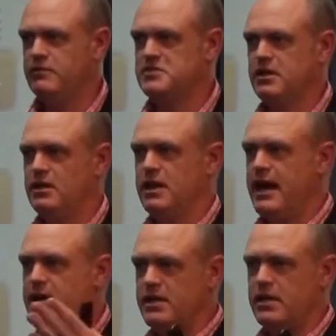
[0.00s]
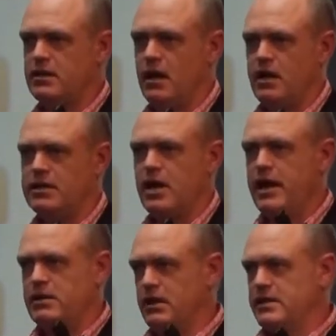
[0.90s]
we've seen an 80 gig LUN go
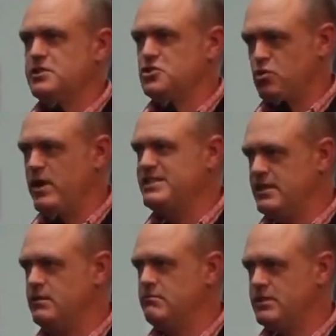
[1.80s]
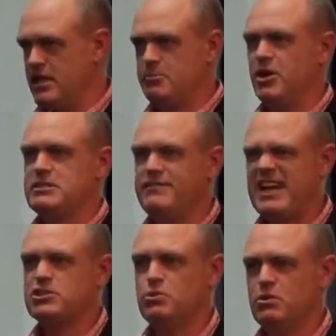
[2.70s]
down to less than 20 gigabytes of
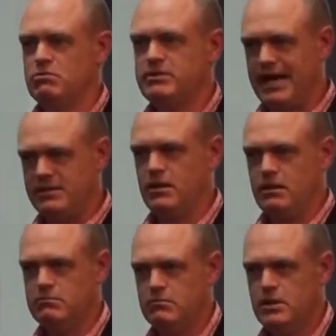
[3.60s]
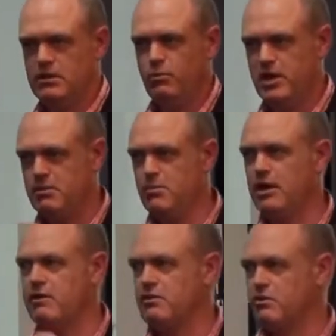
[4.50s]
actual data when you
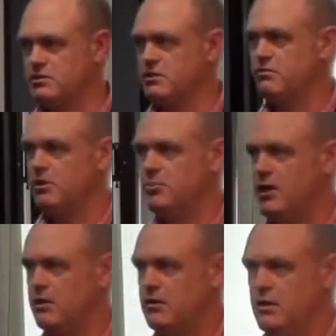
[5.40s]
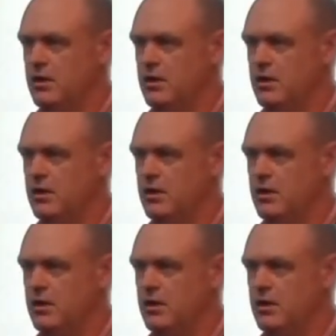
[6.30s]
migrate across the 3PAR.